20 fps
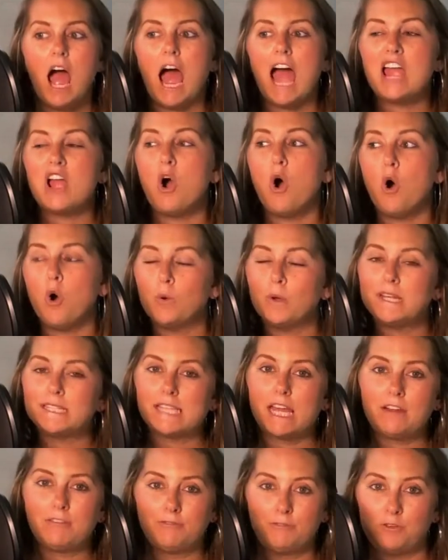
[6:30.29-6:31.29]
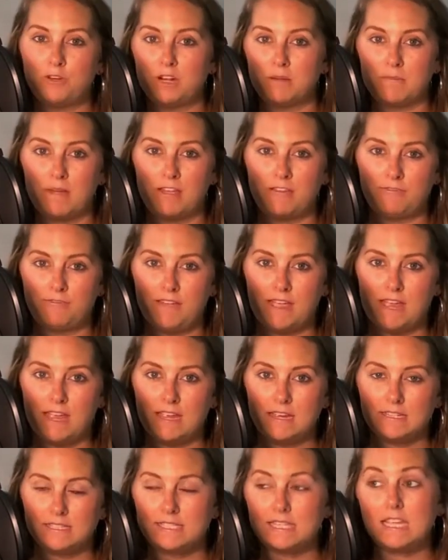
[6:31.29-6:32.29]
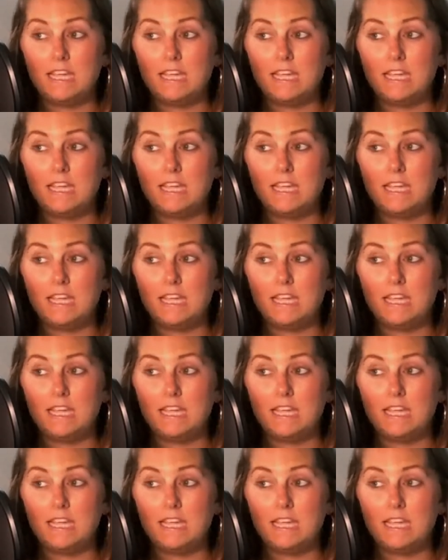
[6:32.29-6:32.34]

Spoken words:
I always had food on my face.